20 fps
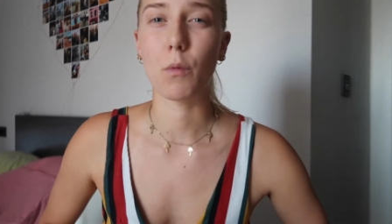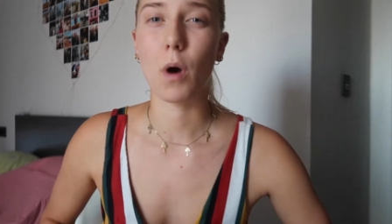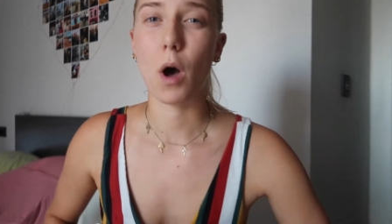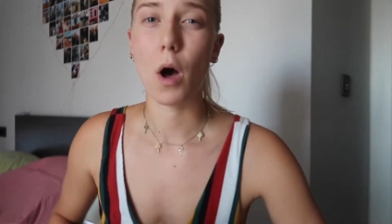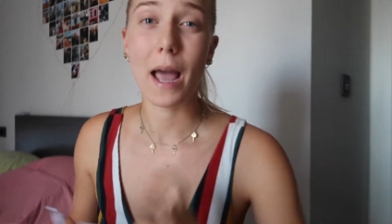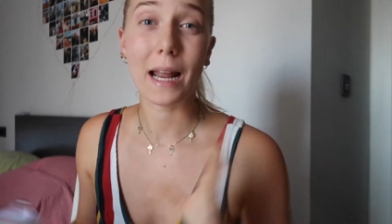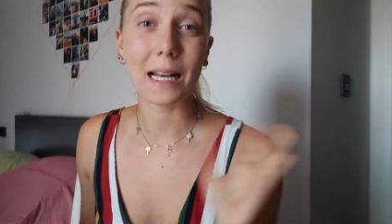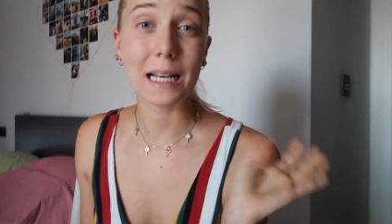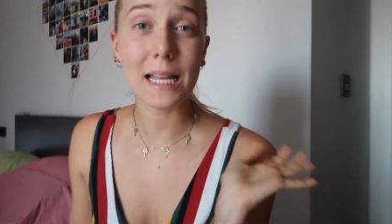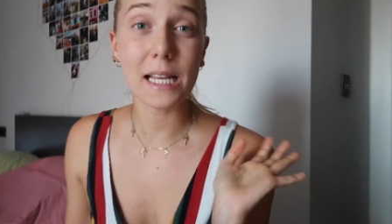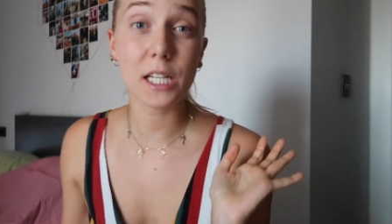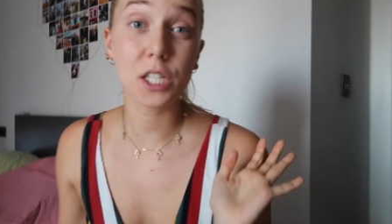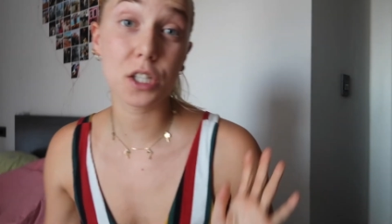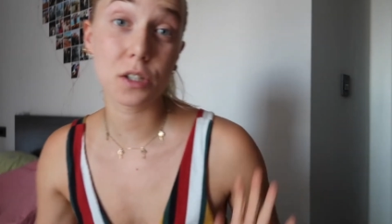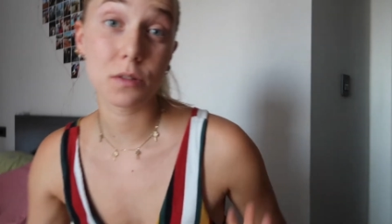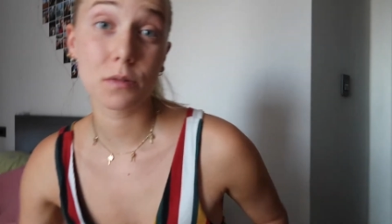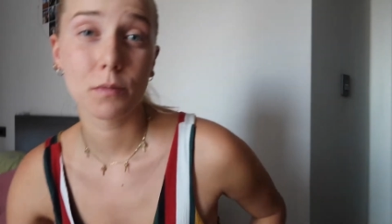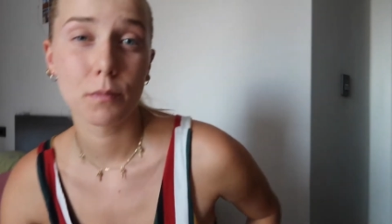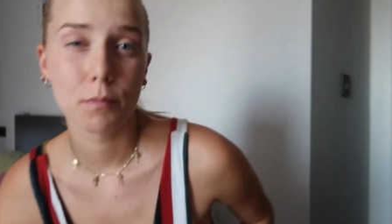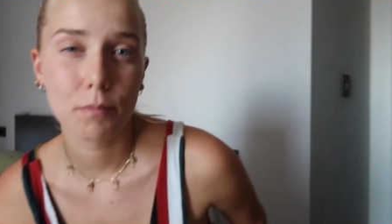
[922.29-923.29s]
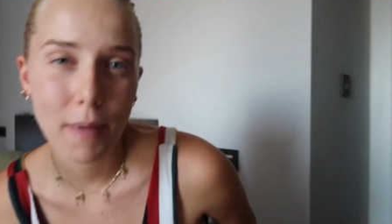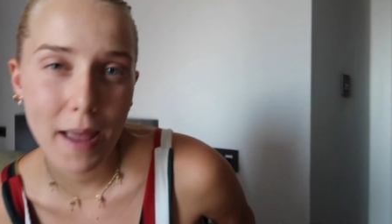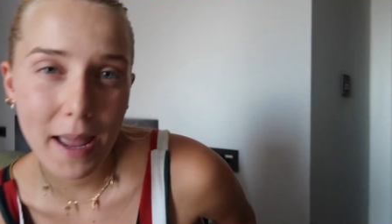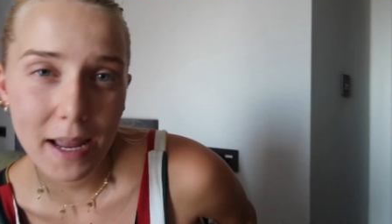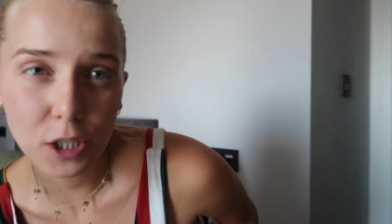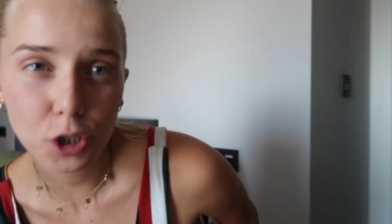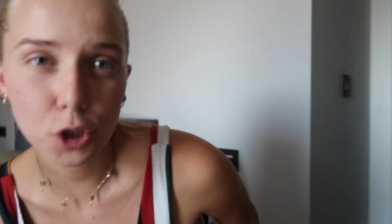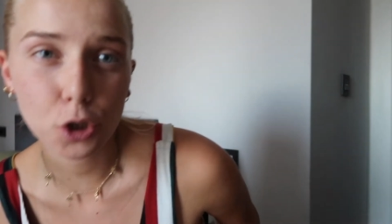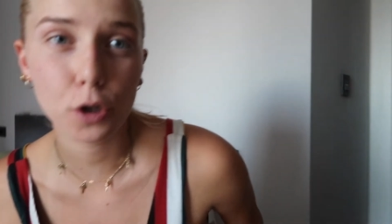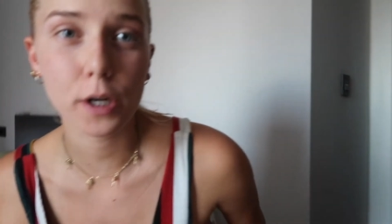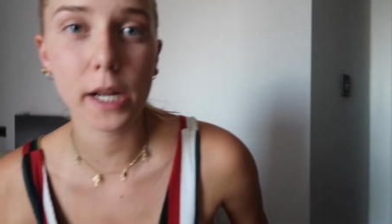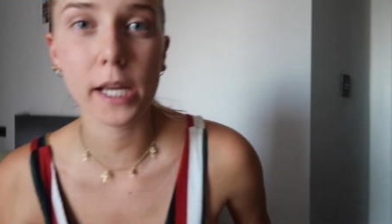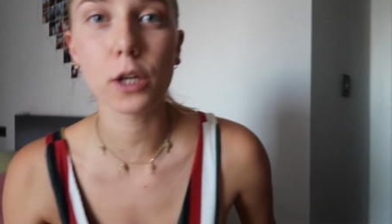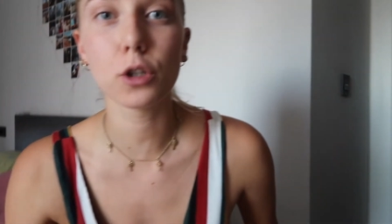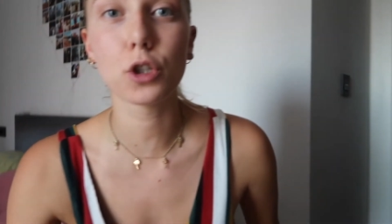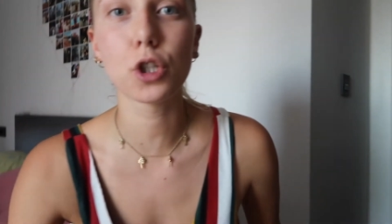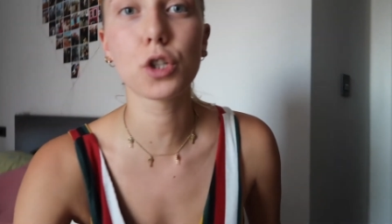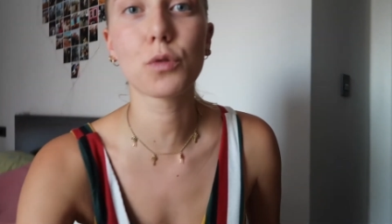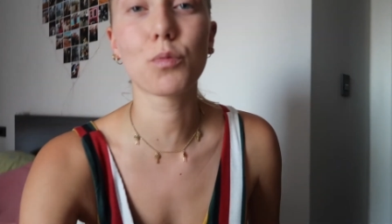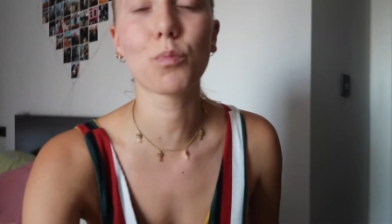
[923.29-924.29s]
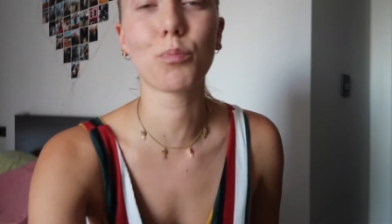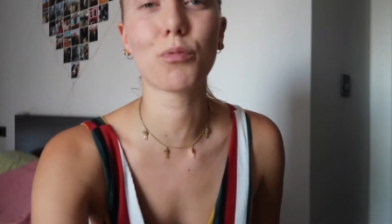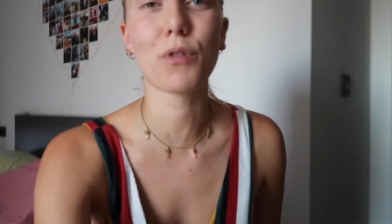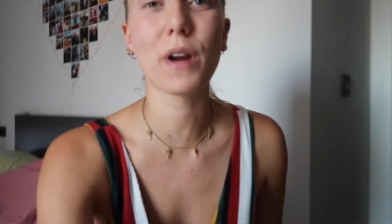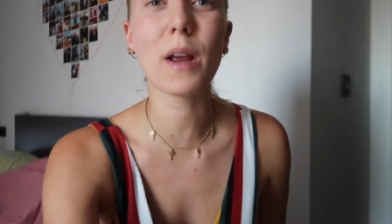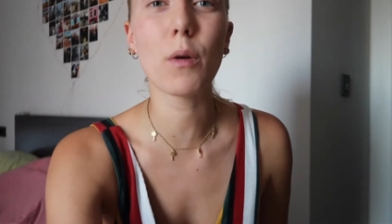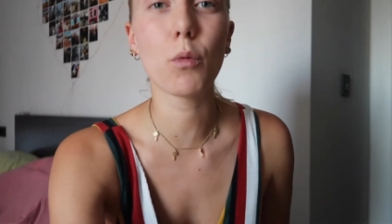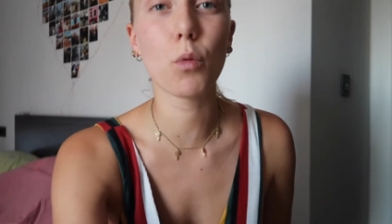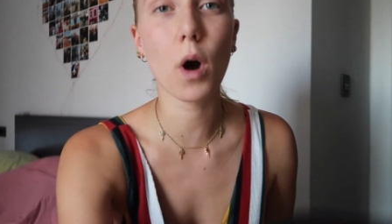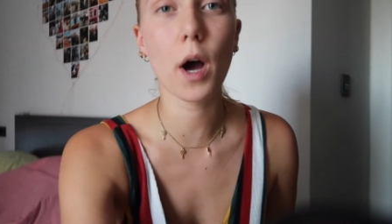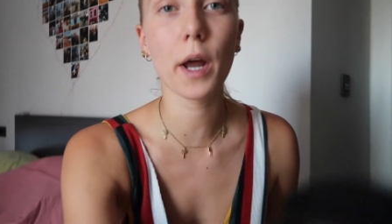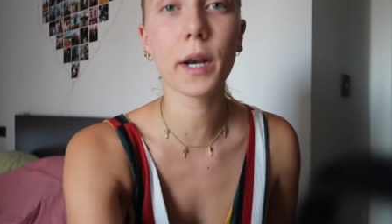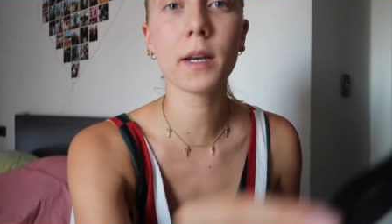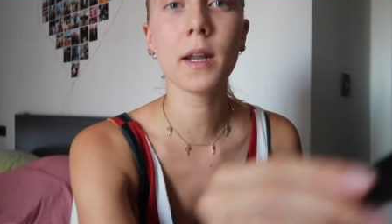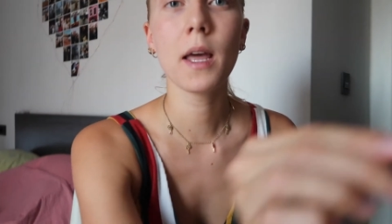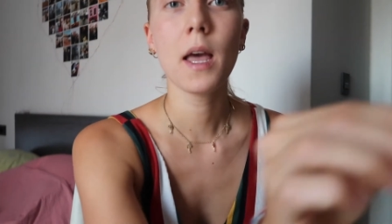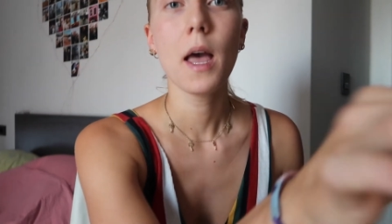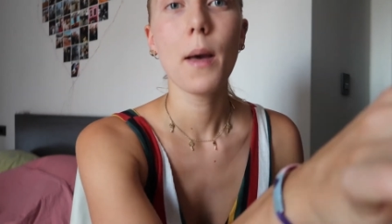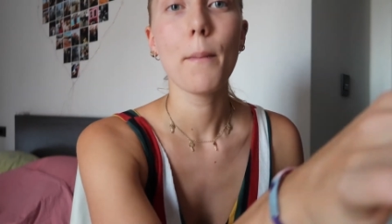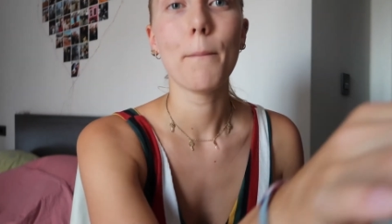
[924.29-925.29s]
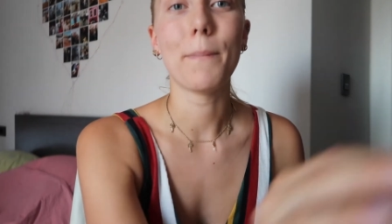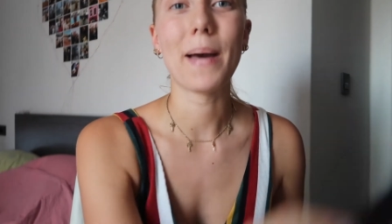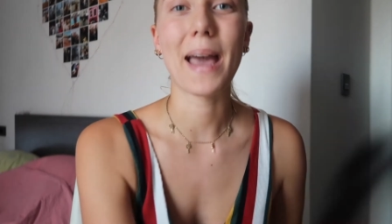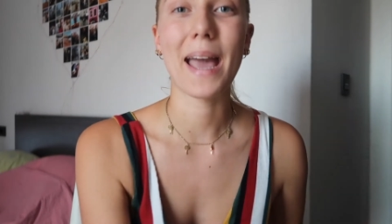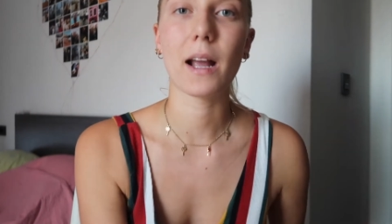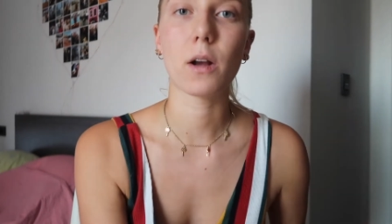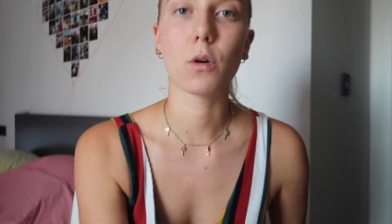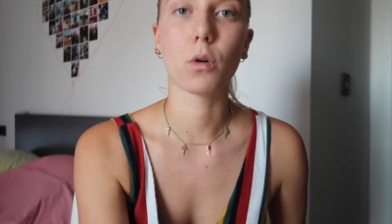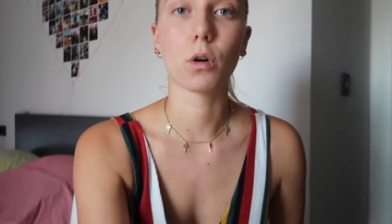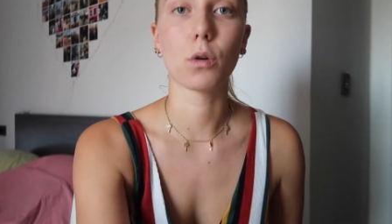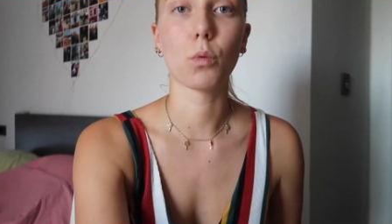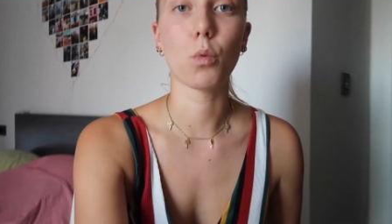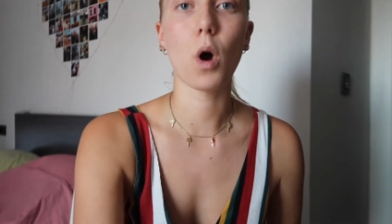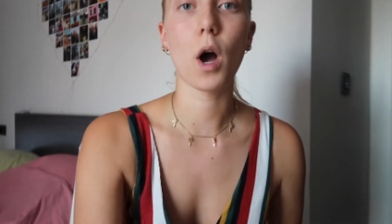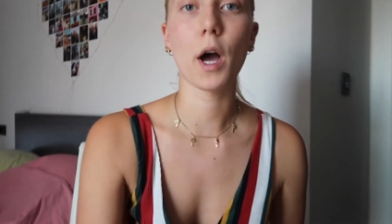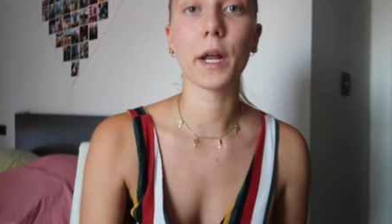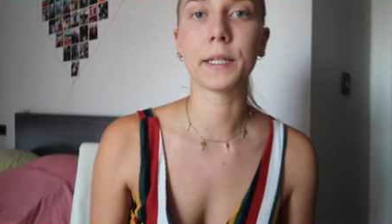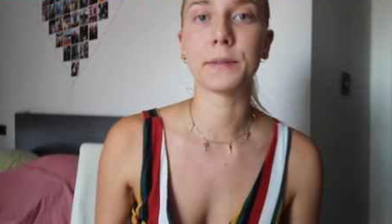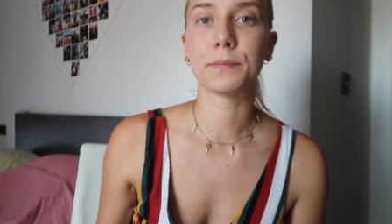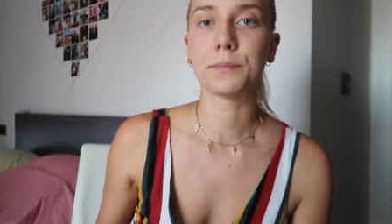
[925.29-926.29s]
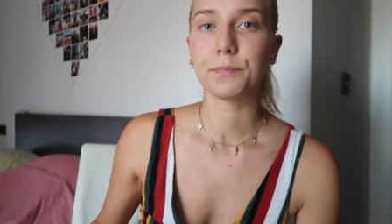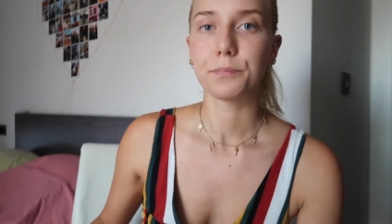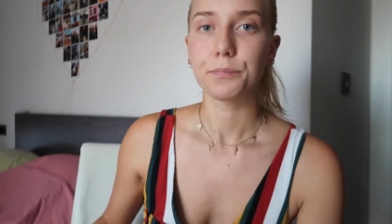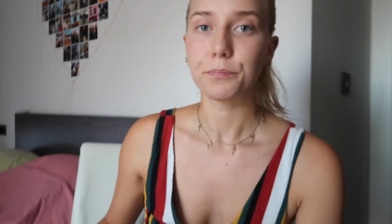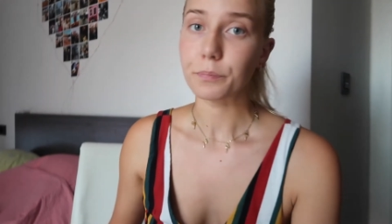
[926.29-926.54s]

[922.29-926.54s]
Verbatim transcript: Well, at least make sure that you just bring one bag or one,